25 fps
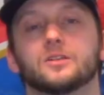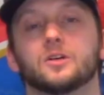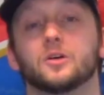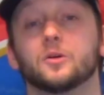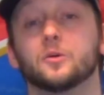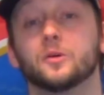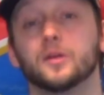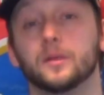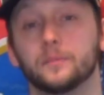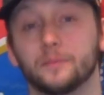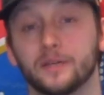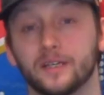
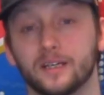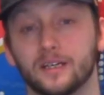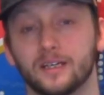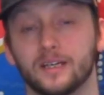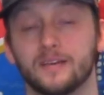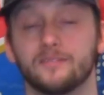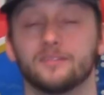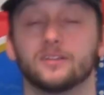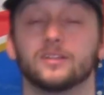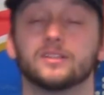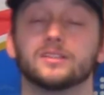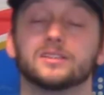or will it be the
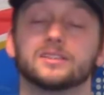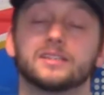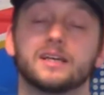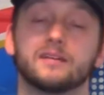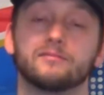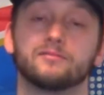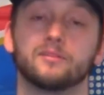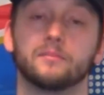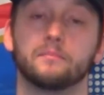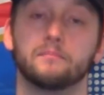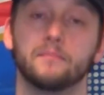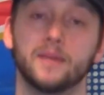Netherlands?
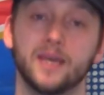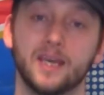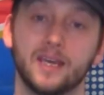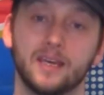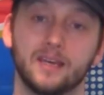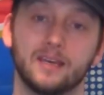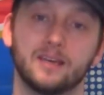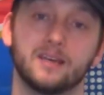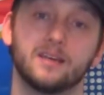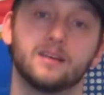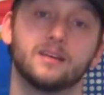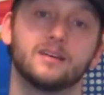Now, for
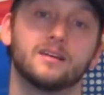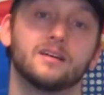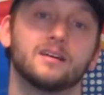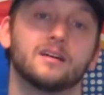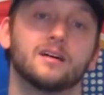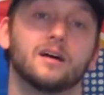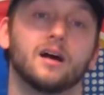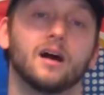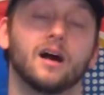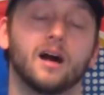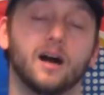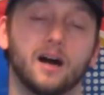me,
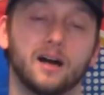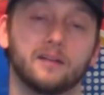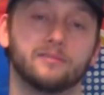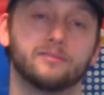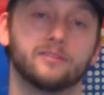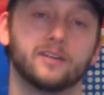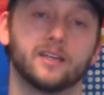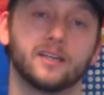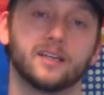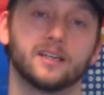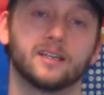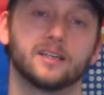I
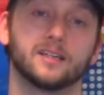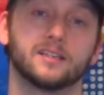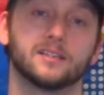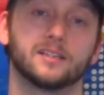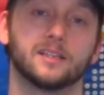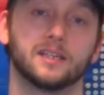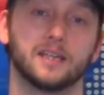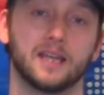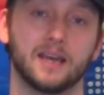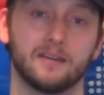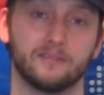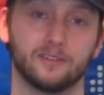think
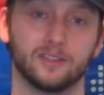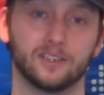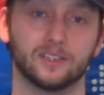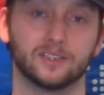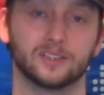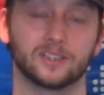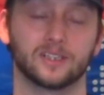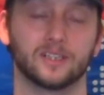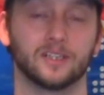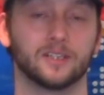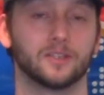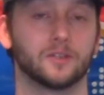the
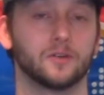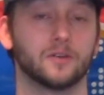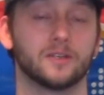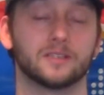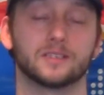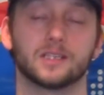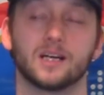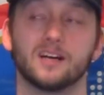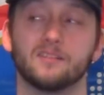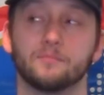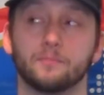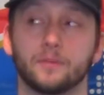Netherlands are going to do
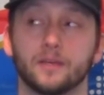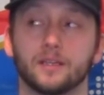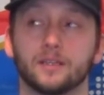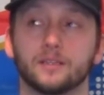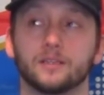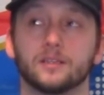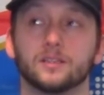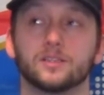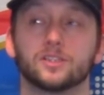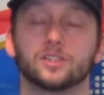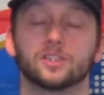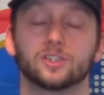this. I've been
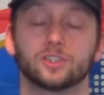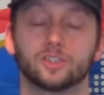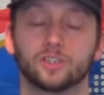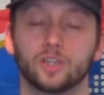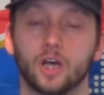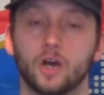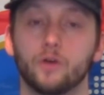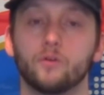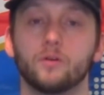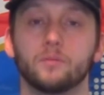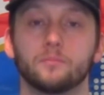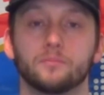
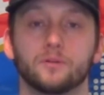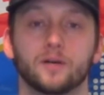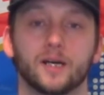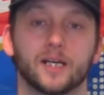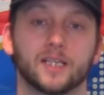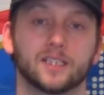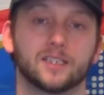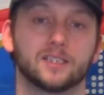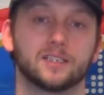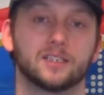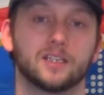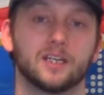so
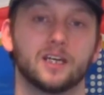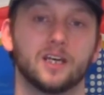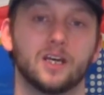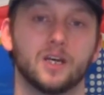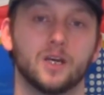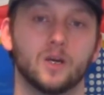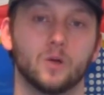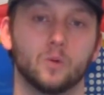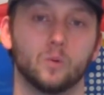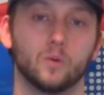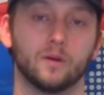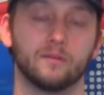impressed
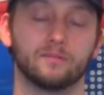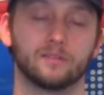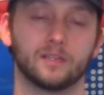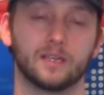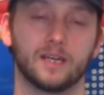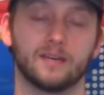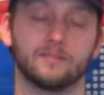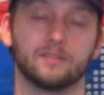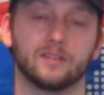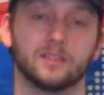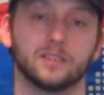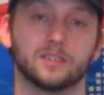with the
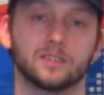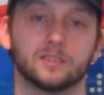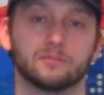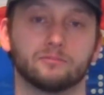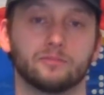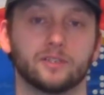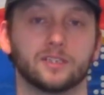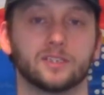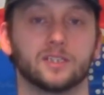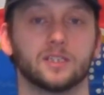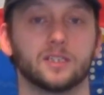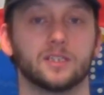Netherlands
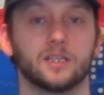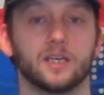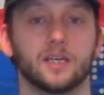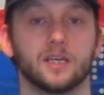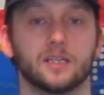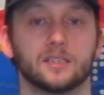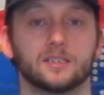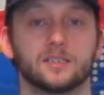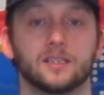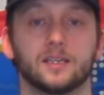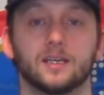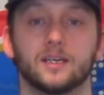in recent
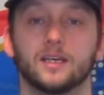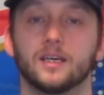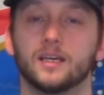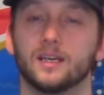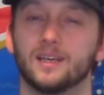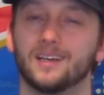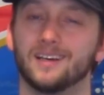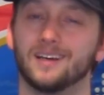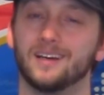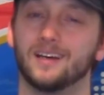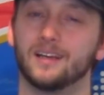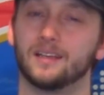years.
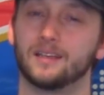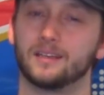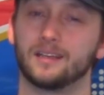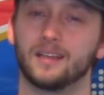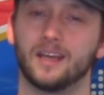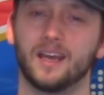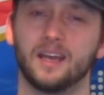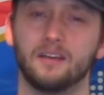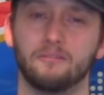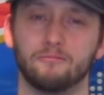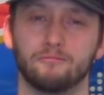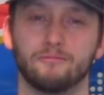They